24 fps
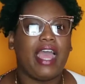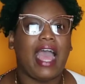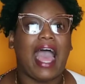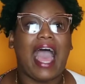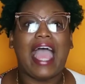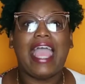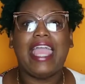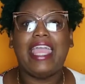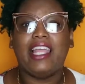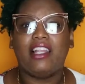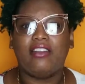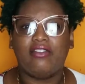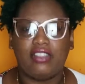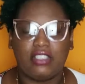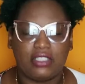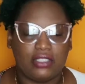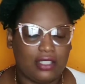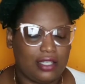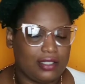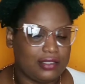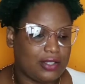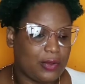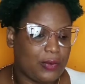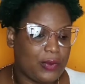And Elvis
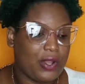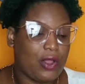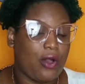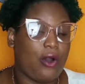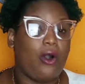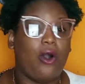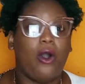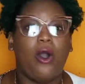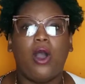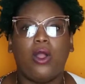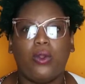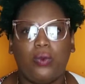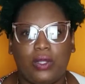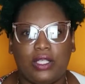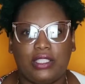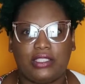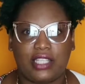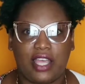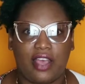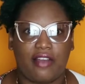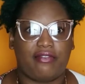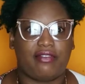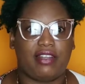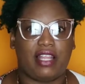Soltau will always
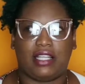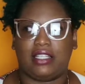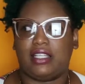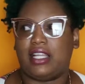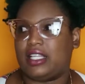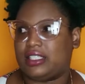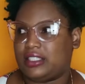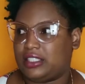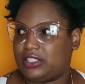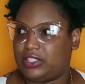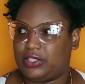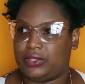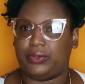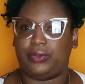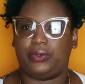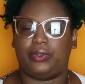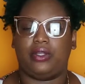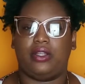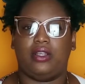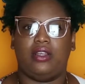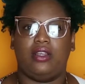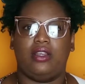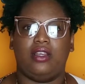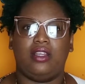have that
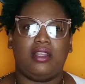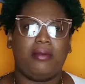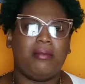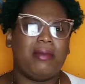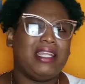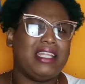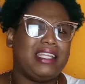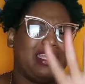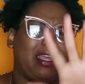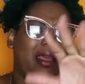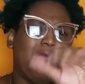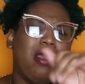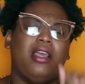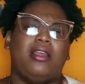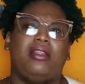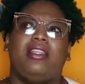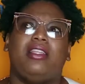attitude. Nobody can.